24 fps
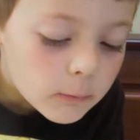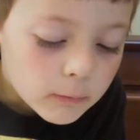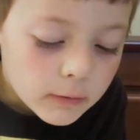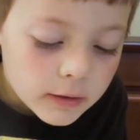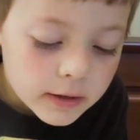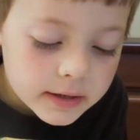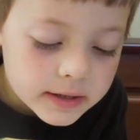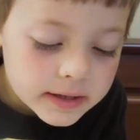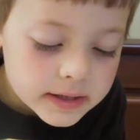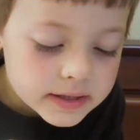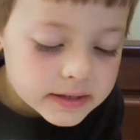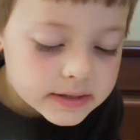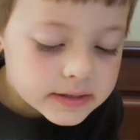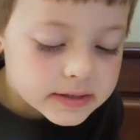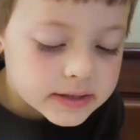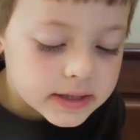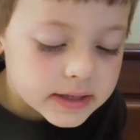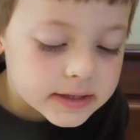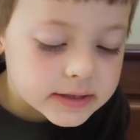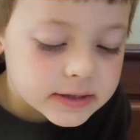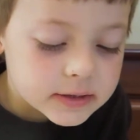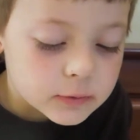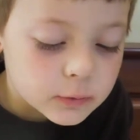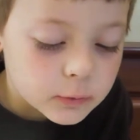One he
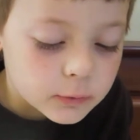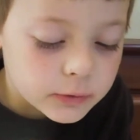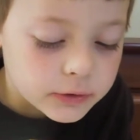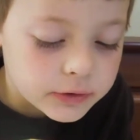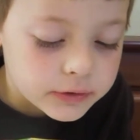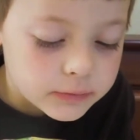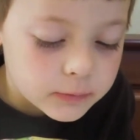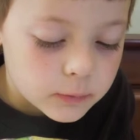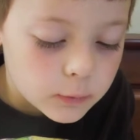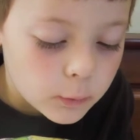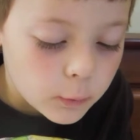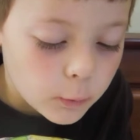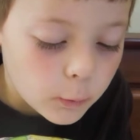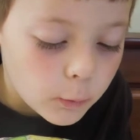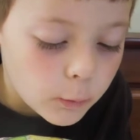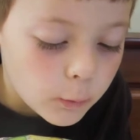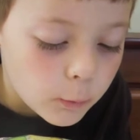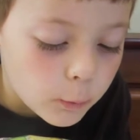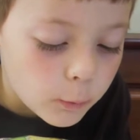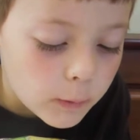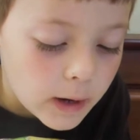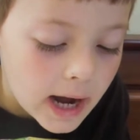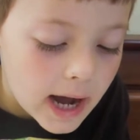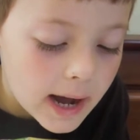says,
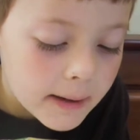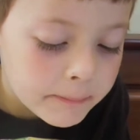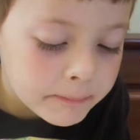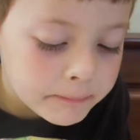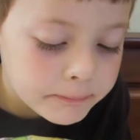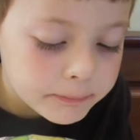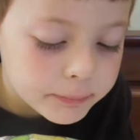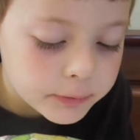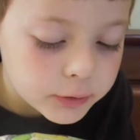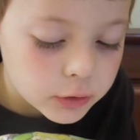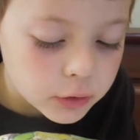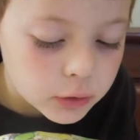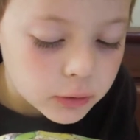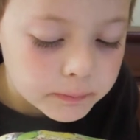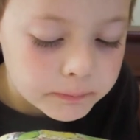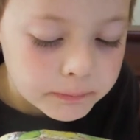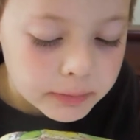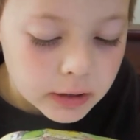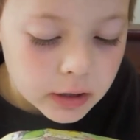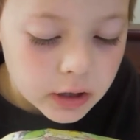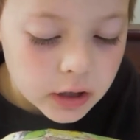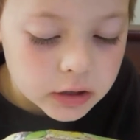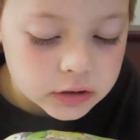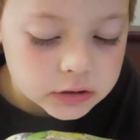Wrap your
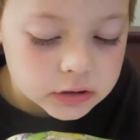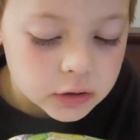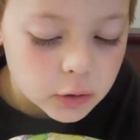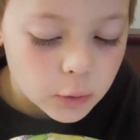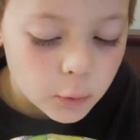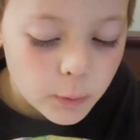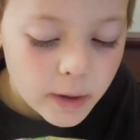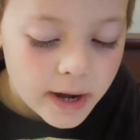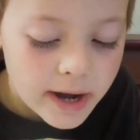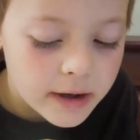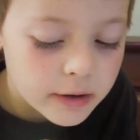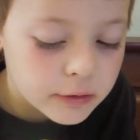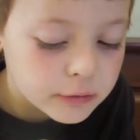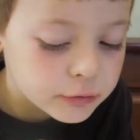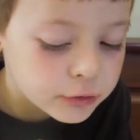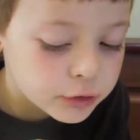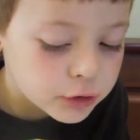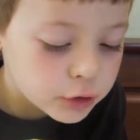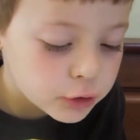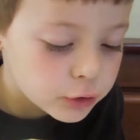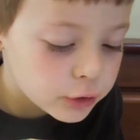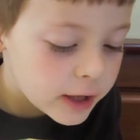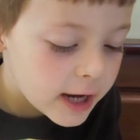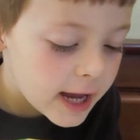paws
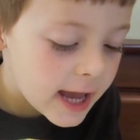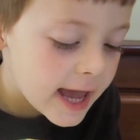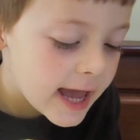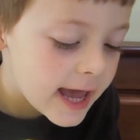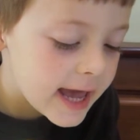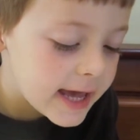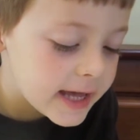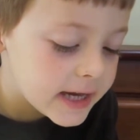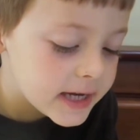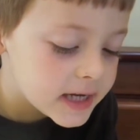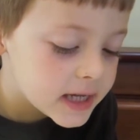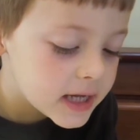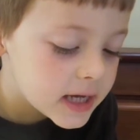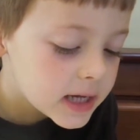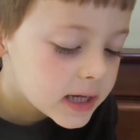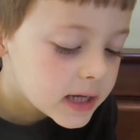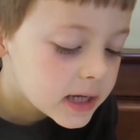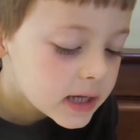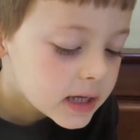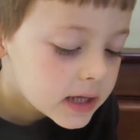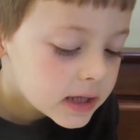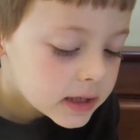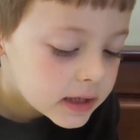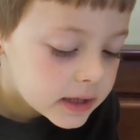around your head.
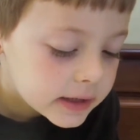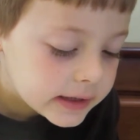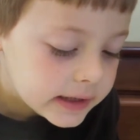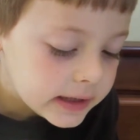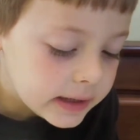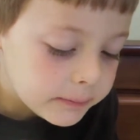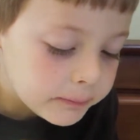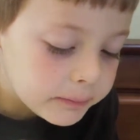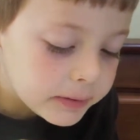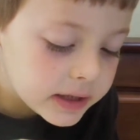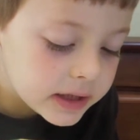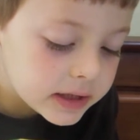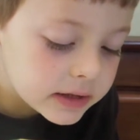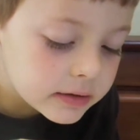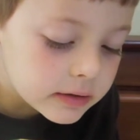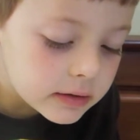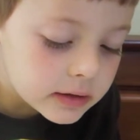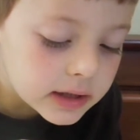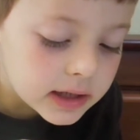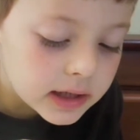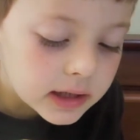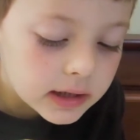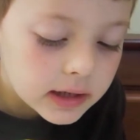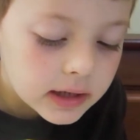He peeked a
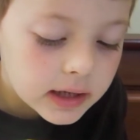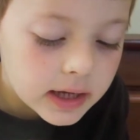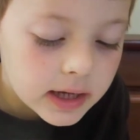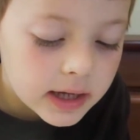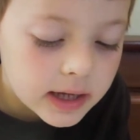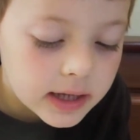little